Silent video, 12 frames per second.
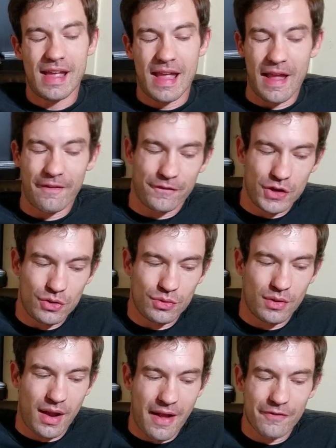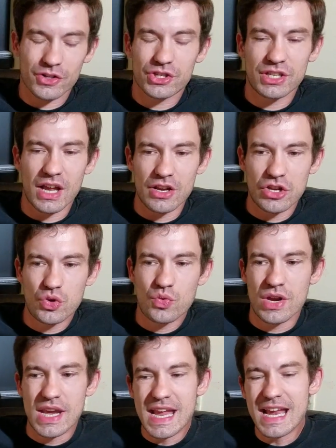If you ever said you
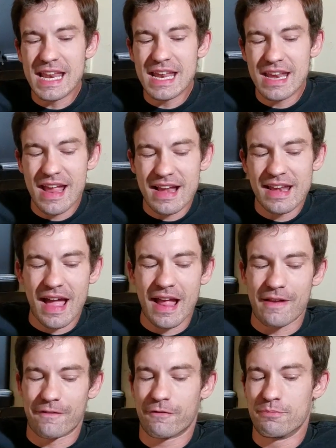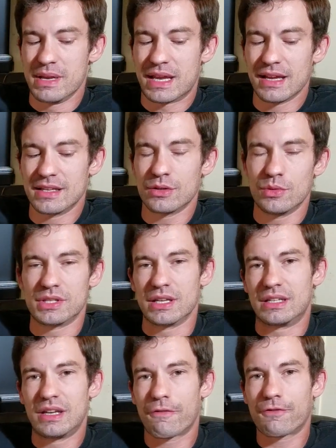needed a knife because it was a
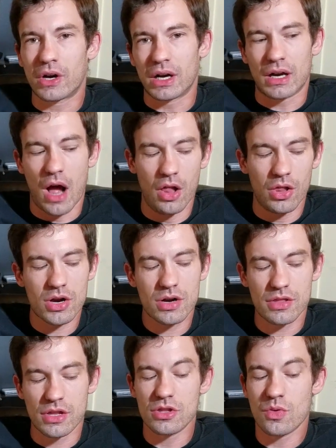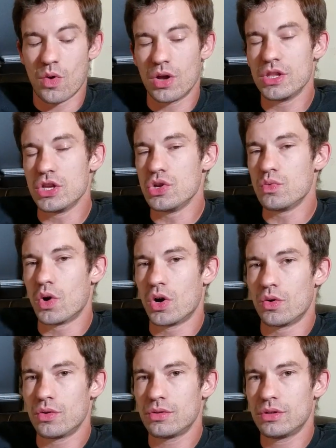different color than the one that you
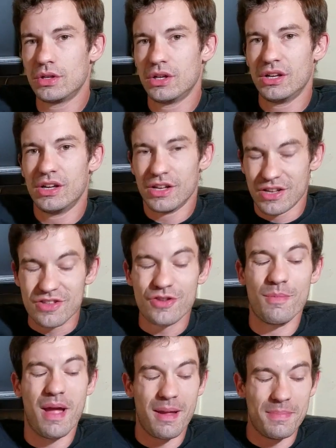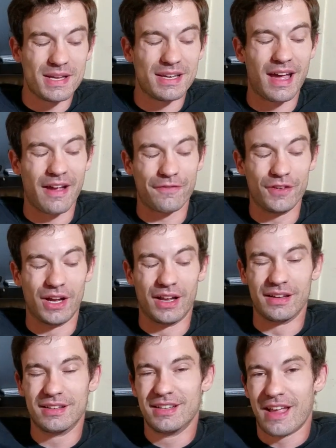own, you may be a knife
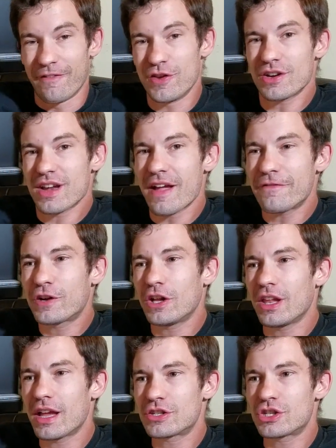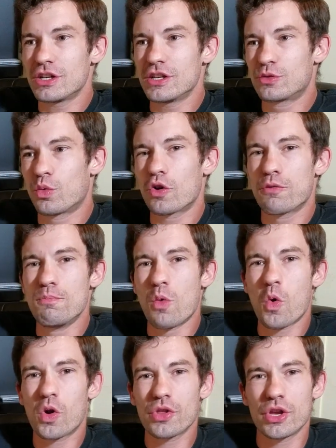nut. If your knife collection is worth
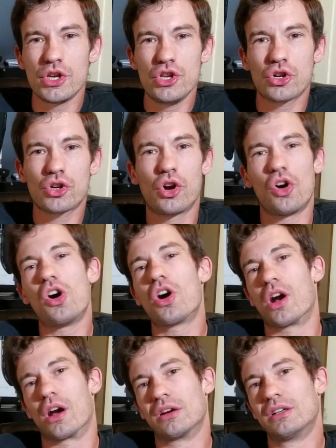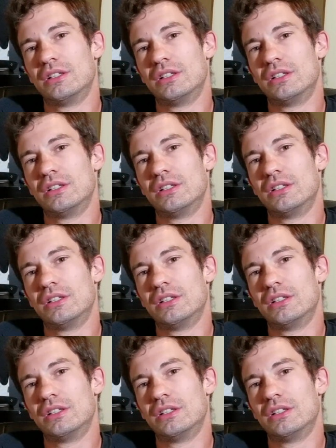more than your car,